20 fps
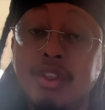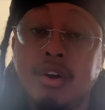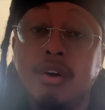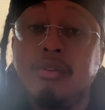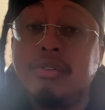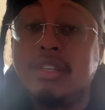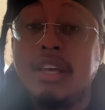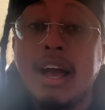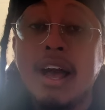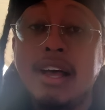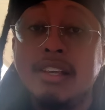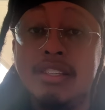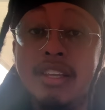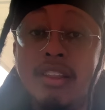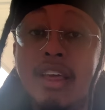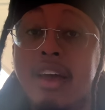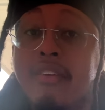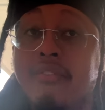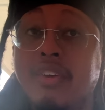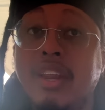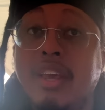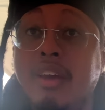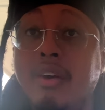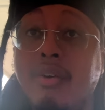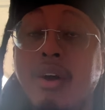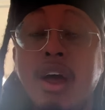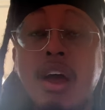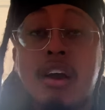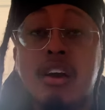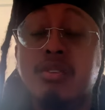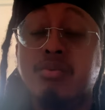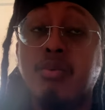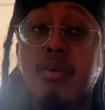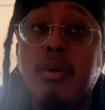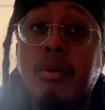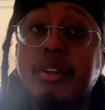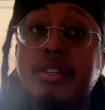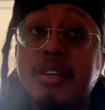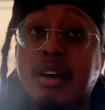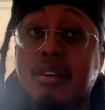those guys in that video because we're
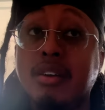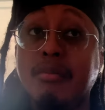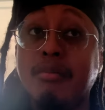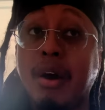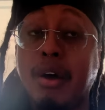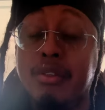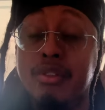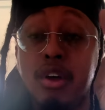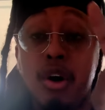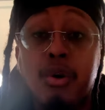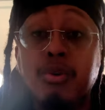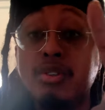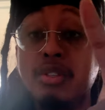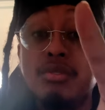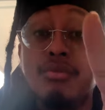only talking about those